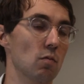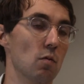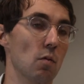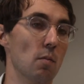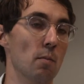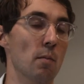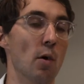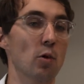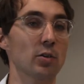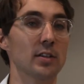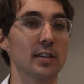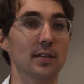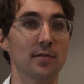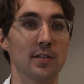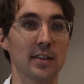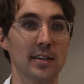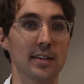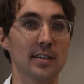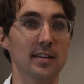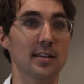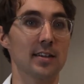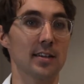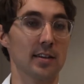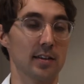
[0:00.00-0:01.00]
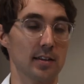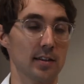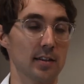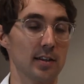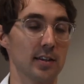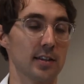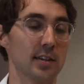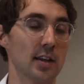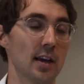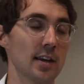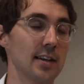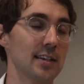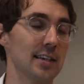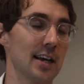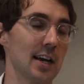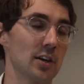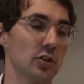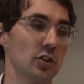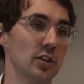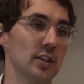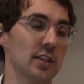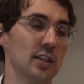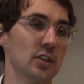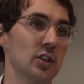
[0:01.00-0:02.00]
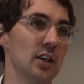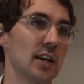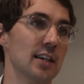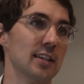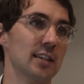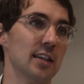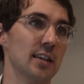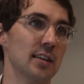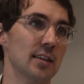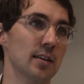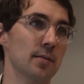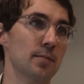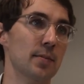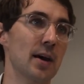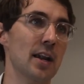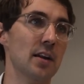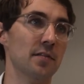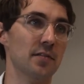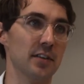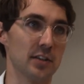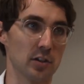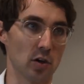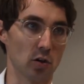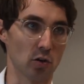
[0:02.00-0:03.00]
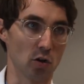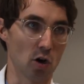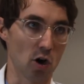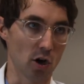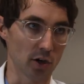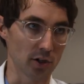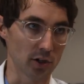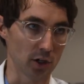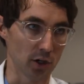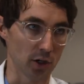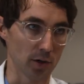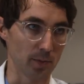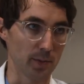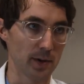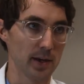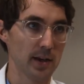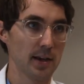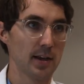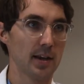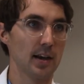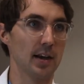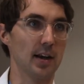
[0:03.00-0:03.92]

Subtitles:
most of the studies actually suggest that the benefits are long-term,